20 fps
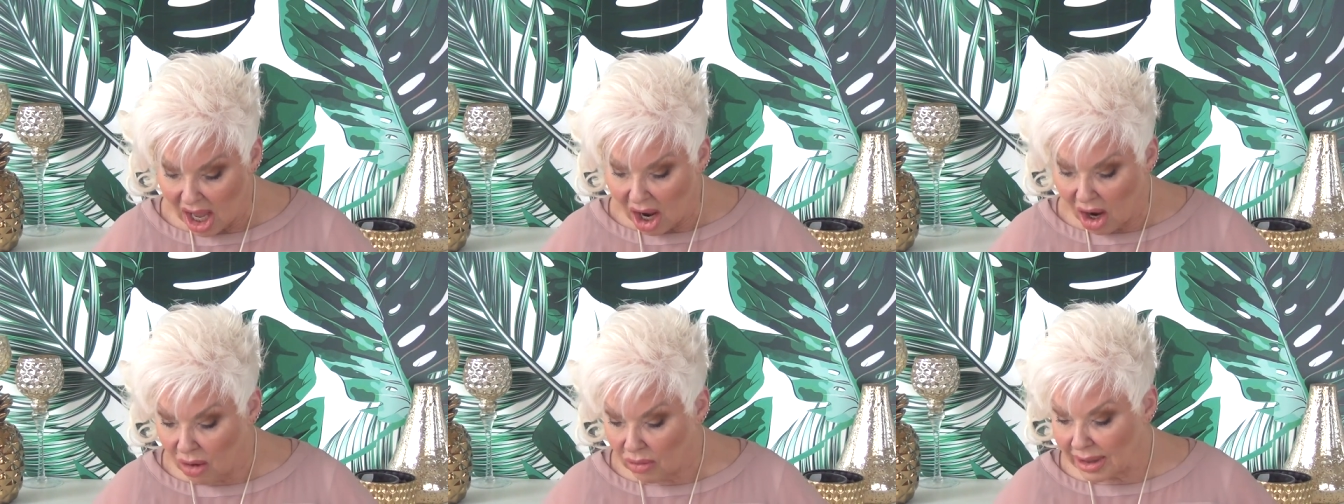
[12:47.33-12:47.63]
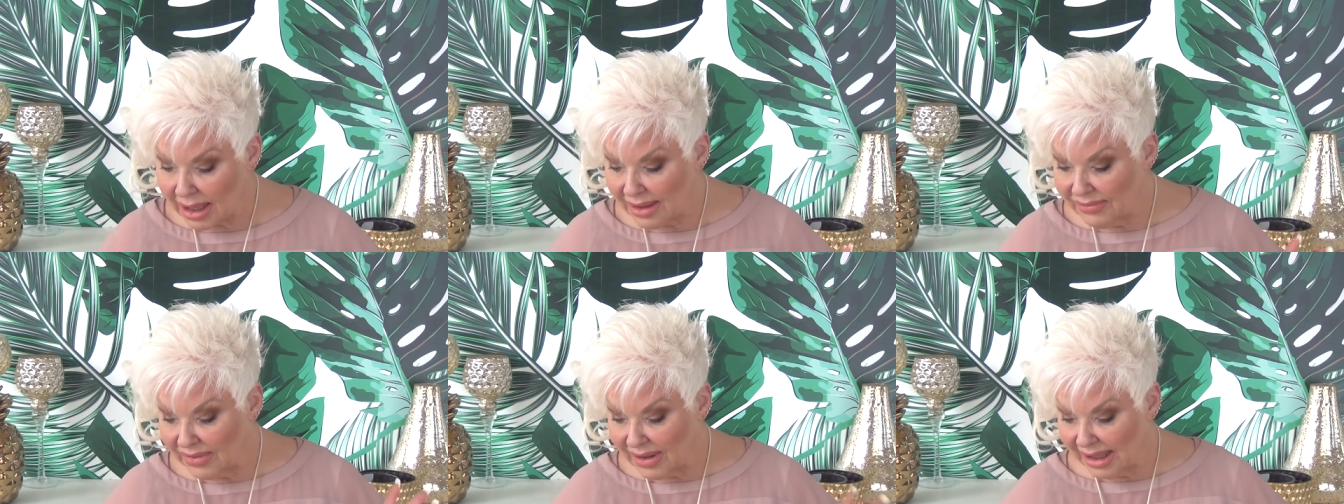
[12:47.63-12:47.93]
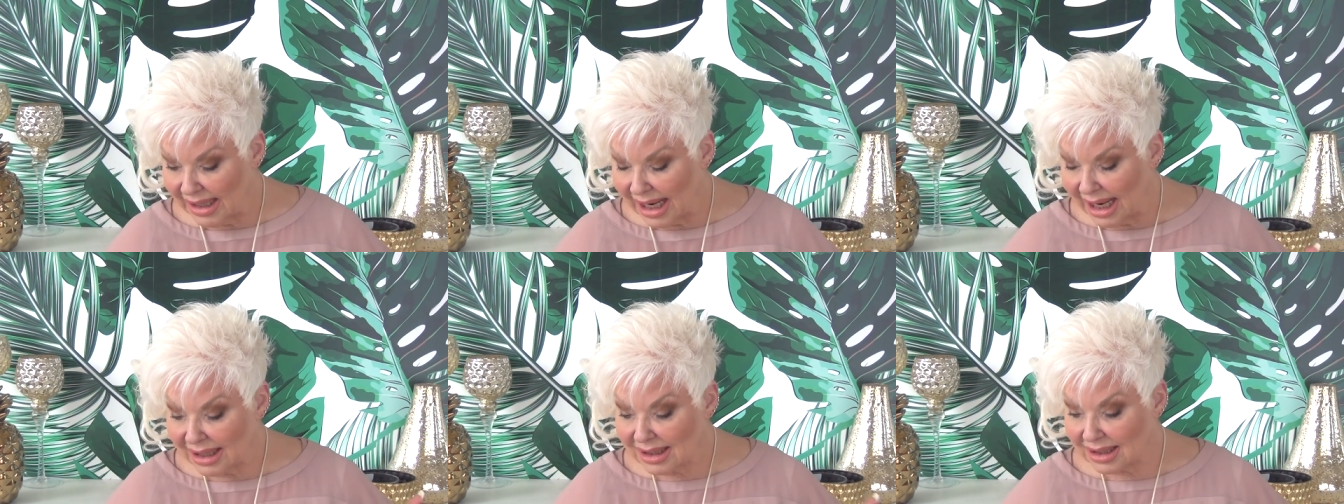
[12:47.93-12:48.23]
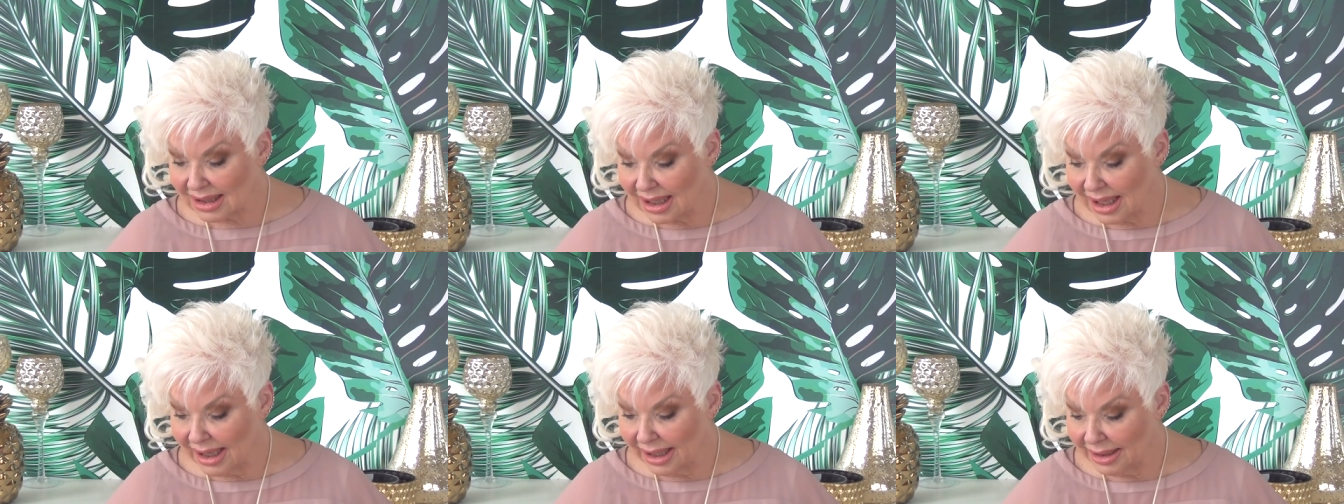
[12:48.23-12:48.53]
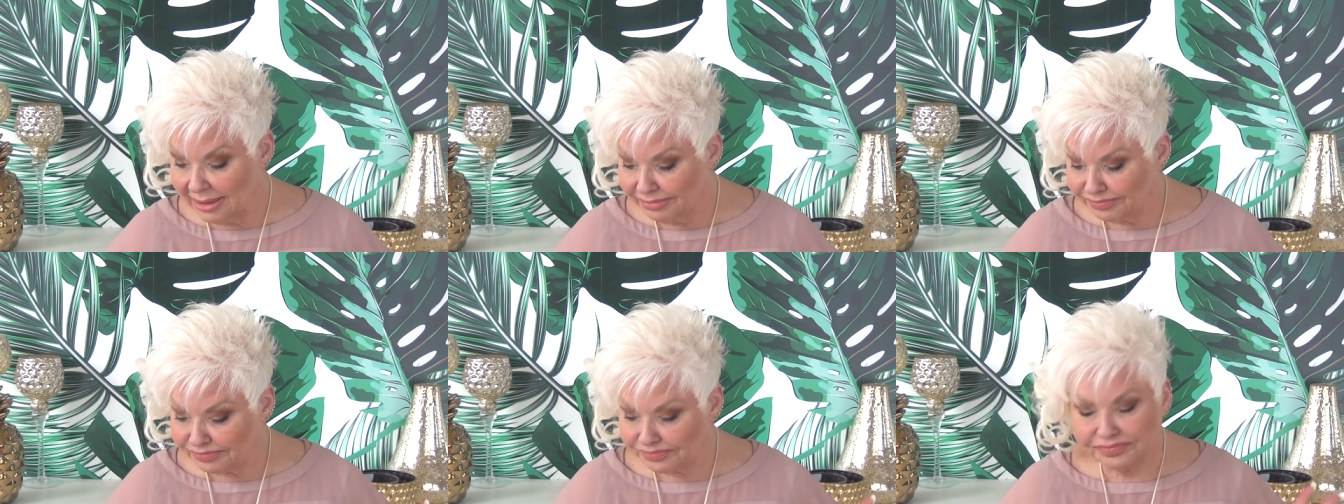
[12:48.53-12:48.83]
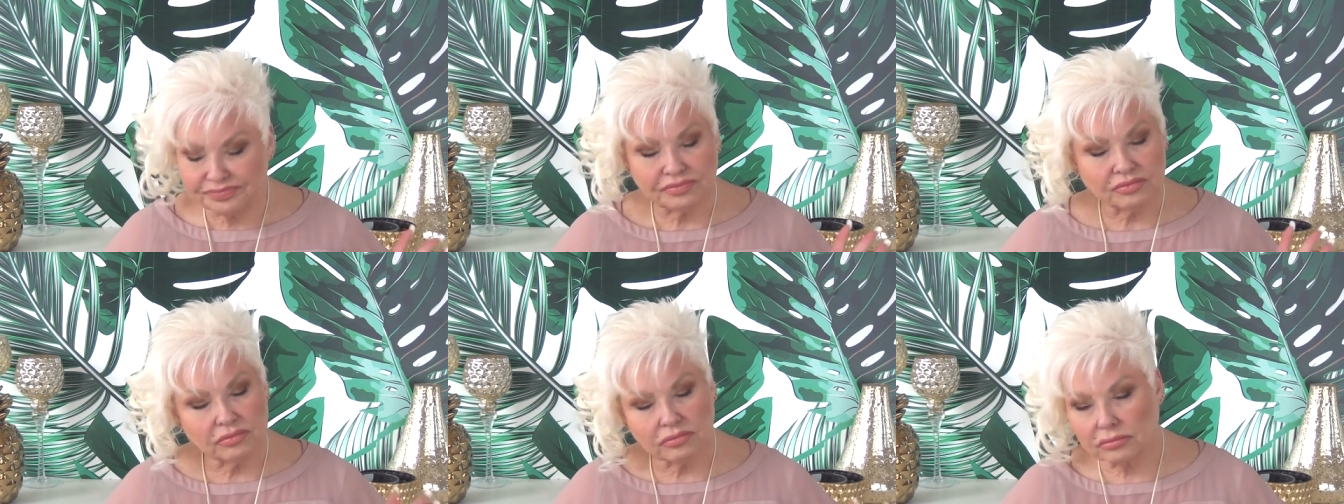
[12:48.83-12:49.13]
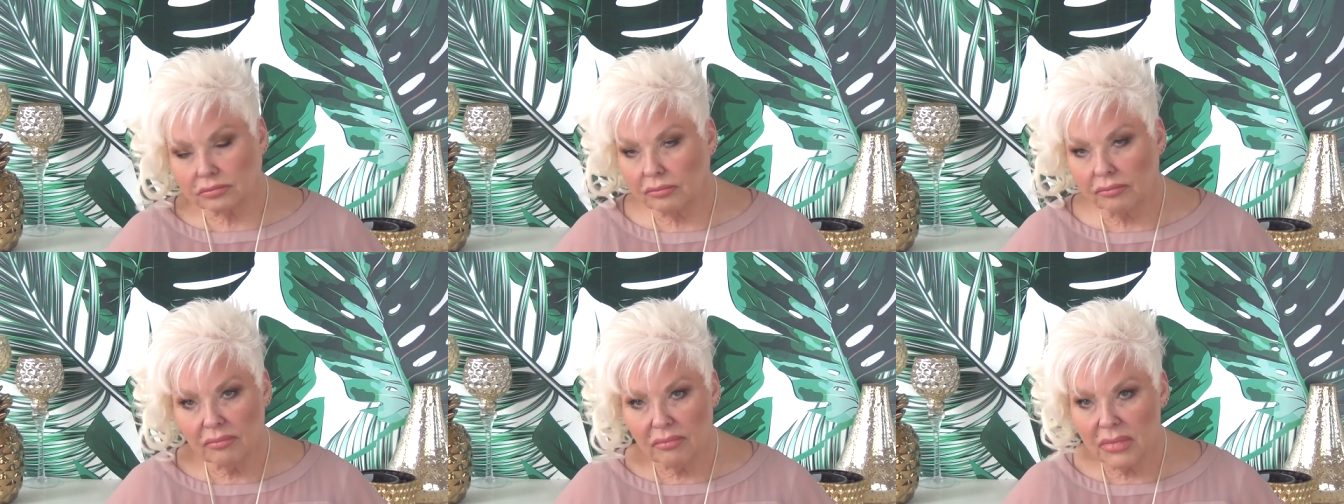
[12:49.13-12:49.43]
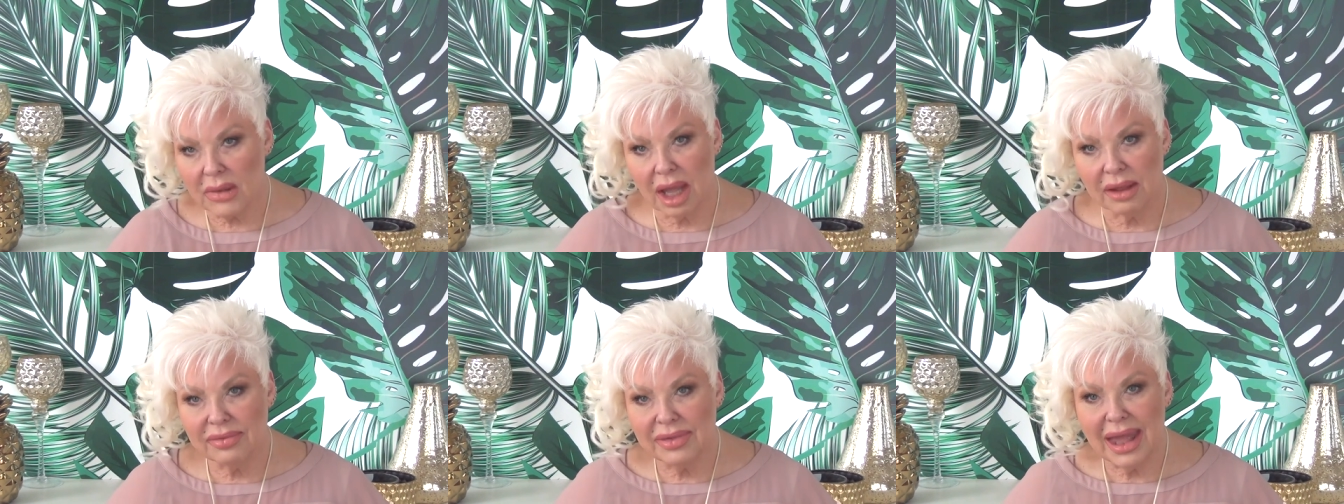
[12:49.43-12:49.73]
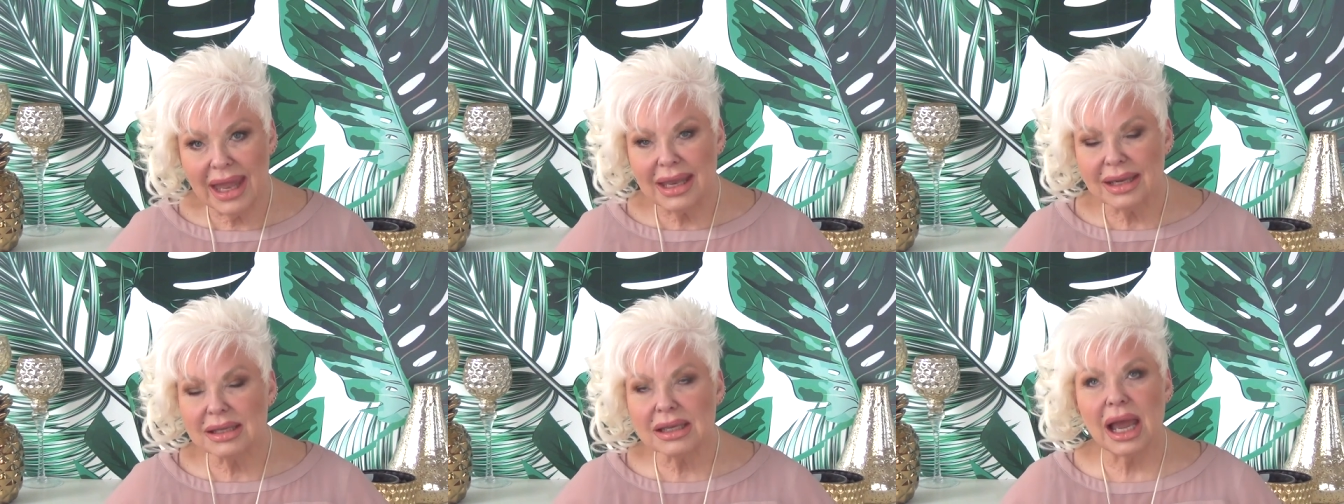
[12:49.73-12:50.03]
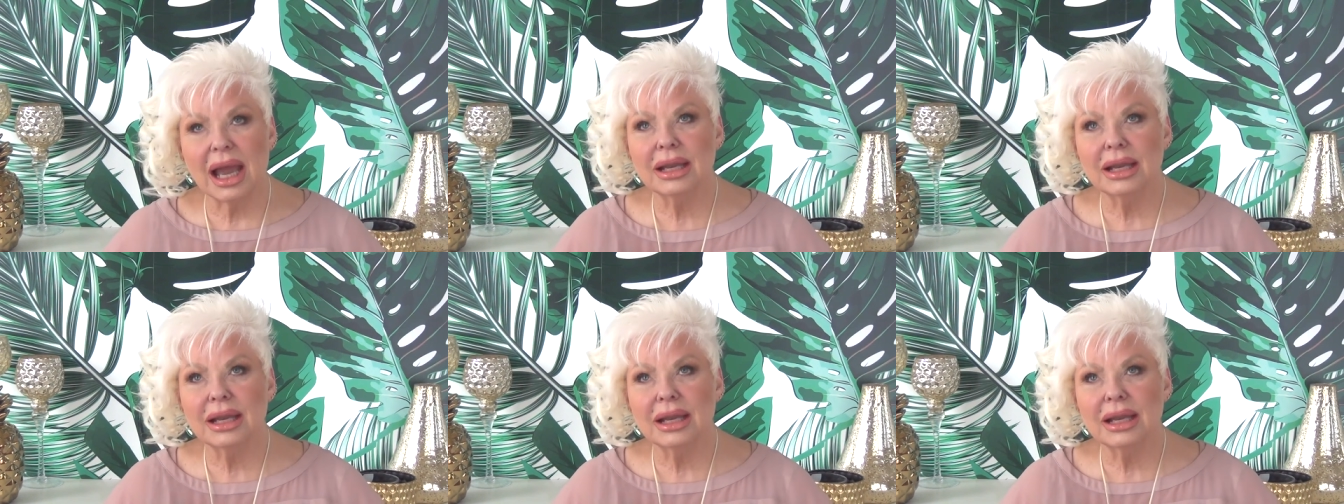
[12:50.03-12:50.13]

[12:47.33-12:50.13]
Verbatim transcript: Okay, the next thing that